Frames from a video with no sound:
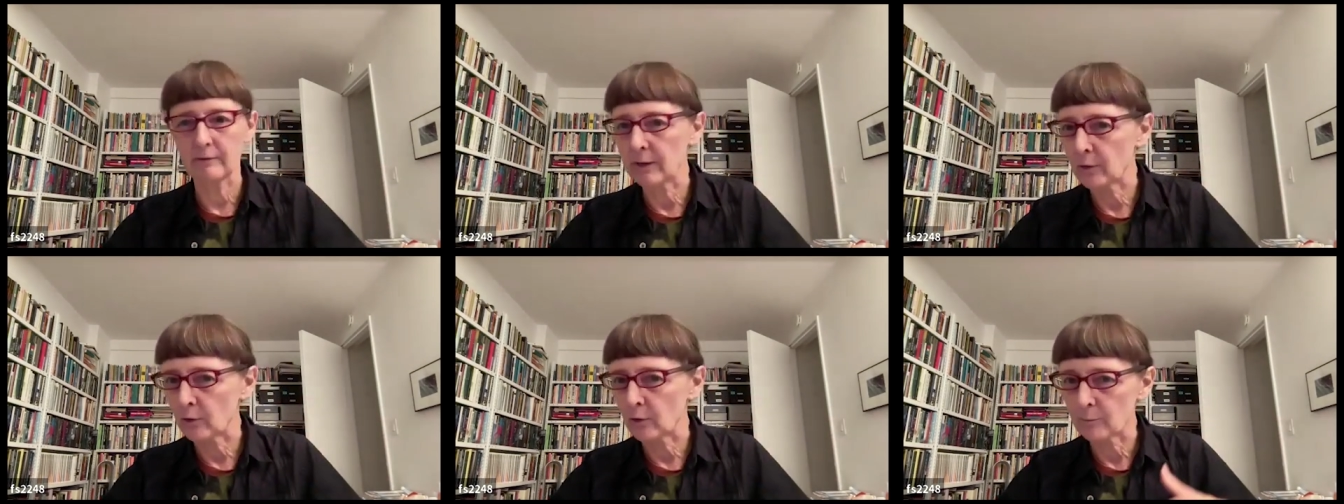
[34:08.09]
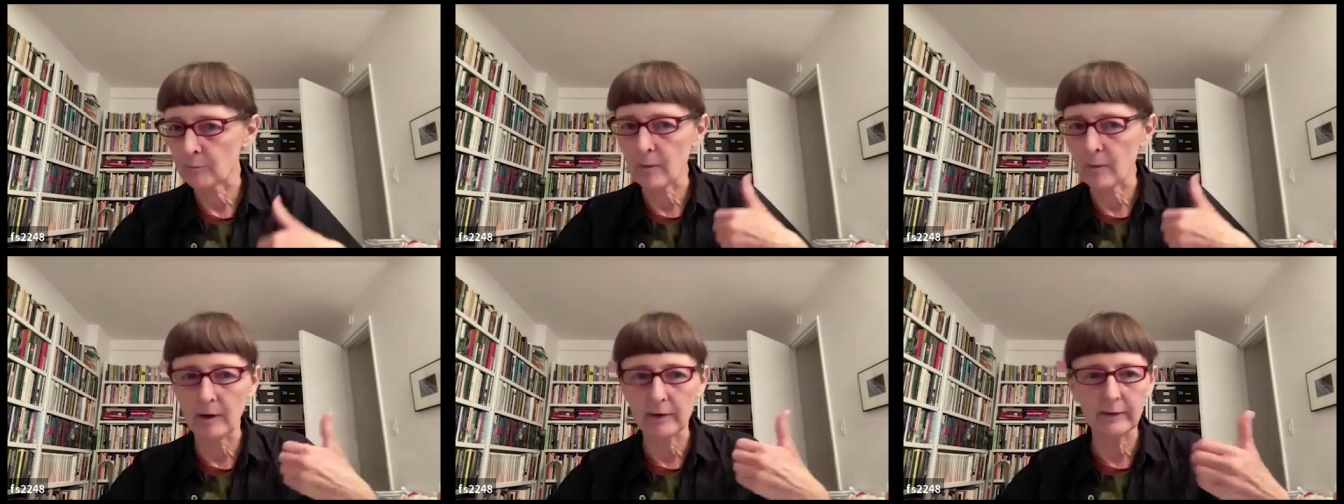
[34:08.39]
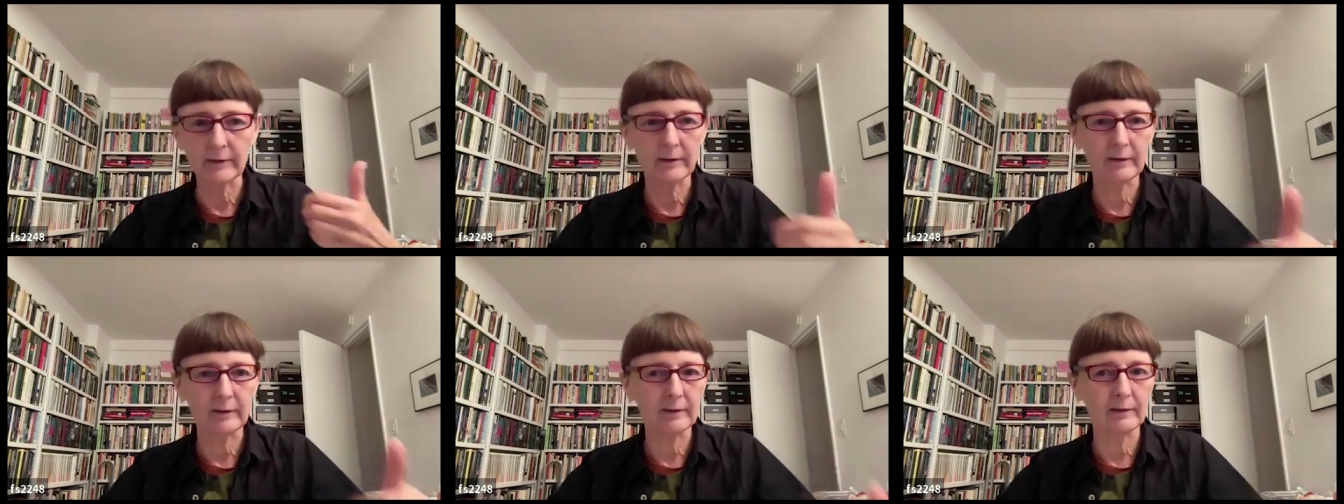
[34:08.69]
Reinhold
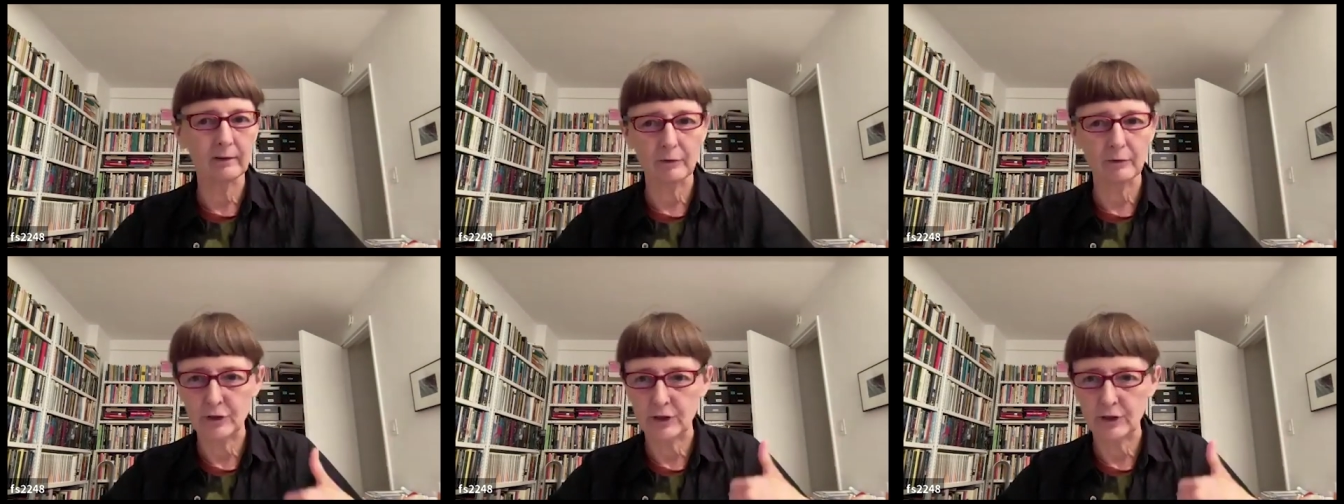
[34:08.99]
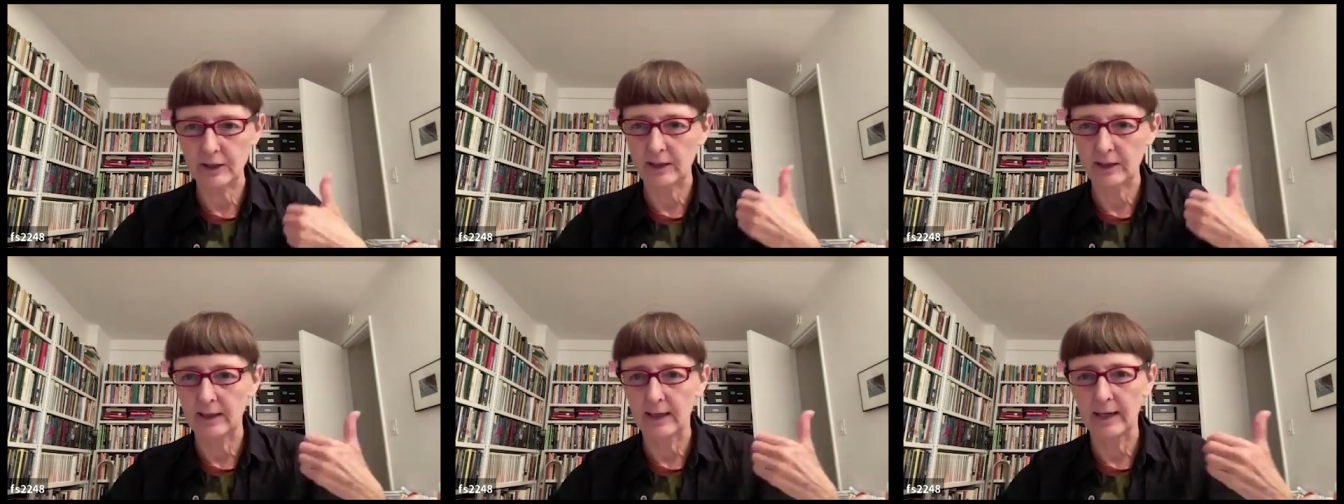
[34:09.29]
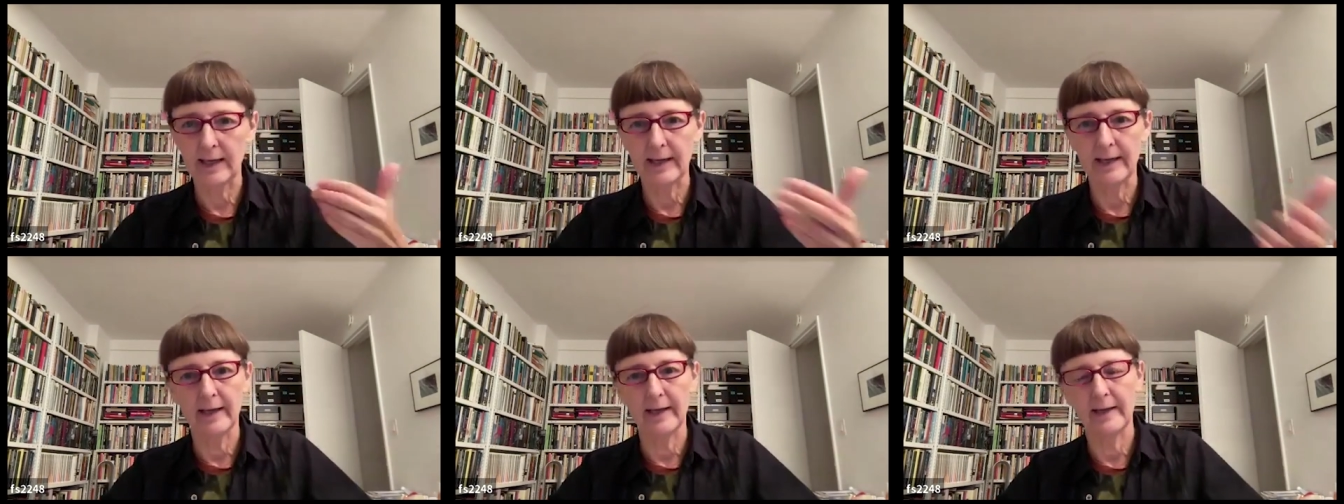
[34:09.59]
Martin, Lucia
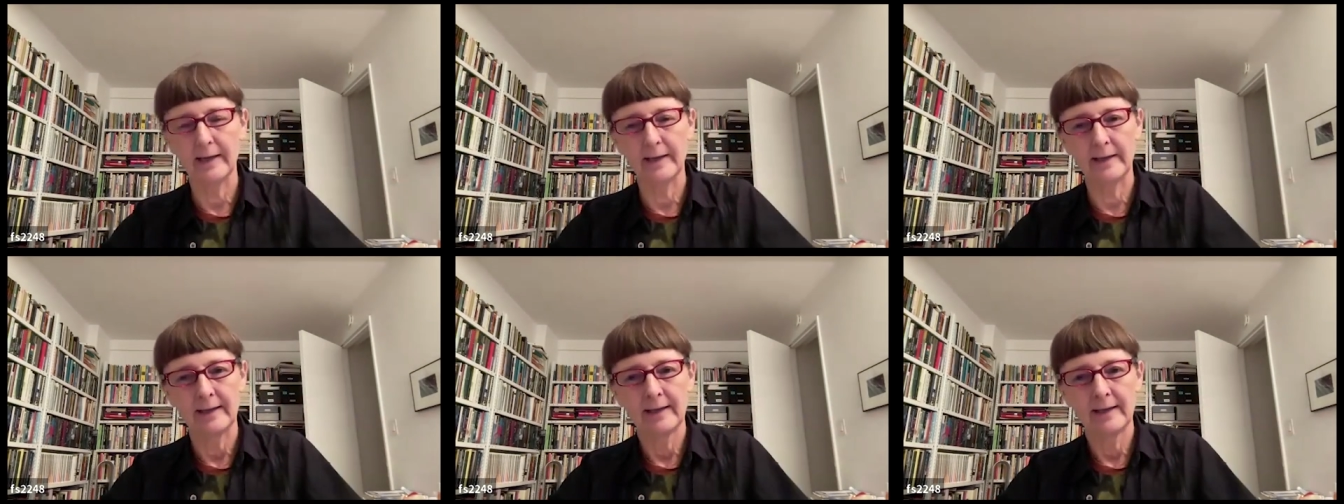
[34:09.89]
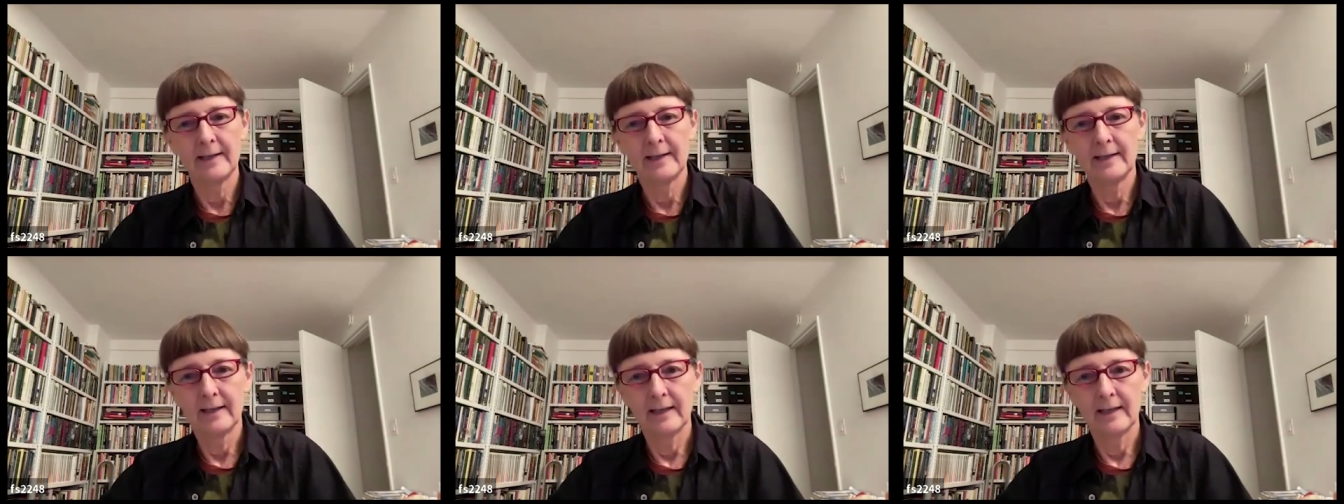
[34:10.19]
Allais,